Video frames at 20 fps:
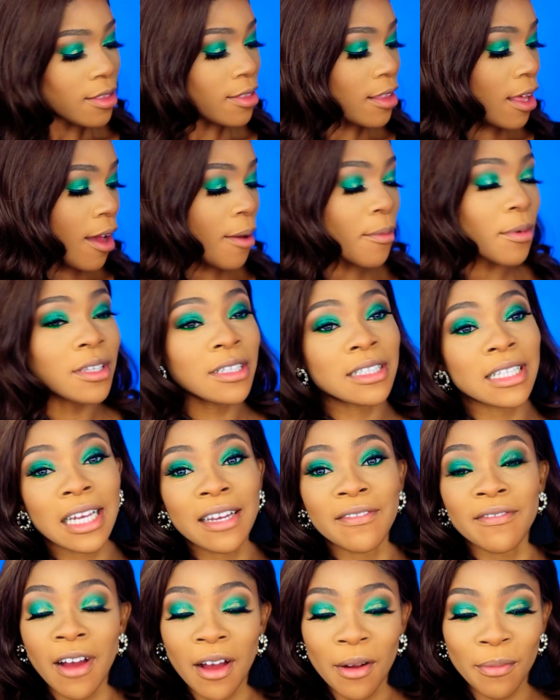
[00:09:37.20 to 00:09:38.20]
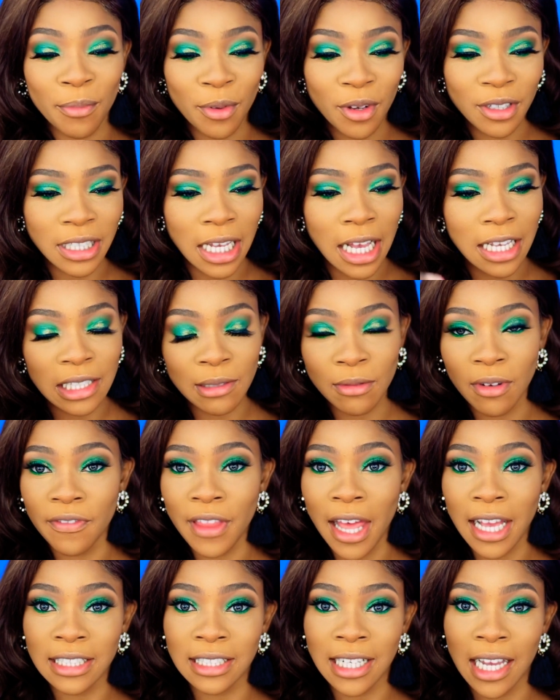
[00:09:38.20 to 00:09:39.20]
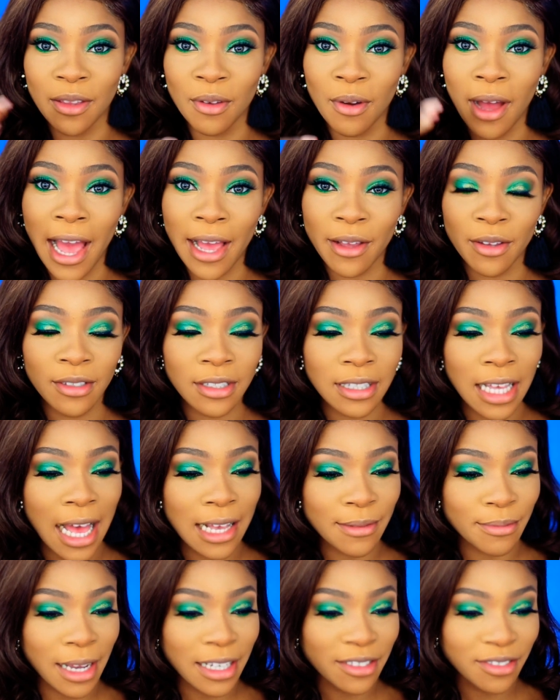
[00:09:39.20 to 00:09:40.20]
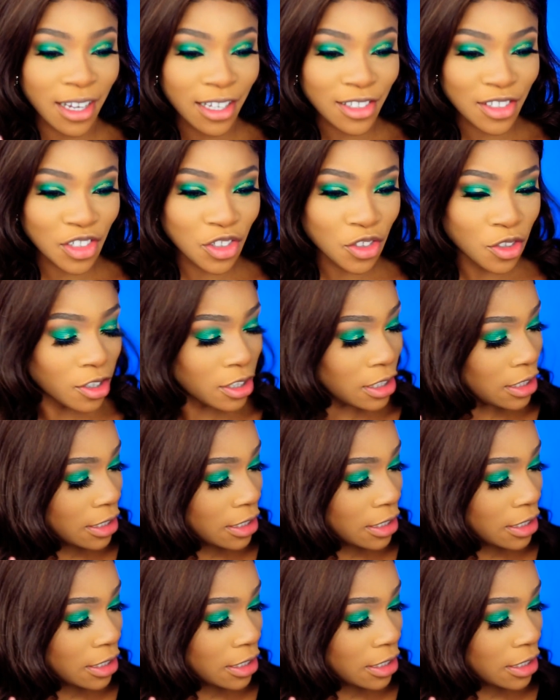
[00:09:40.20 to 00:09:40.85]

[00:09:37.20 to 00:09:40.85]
Now I'm going to take a round blush and some of that shadow I used as my transition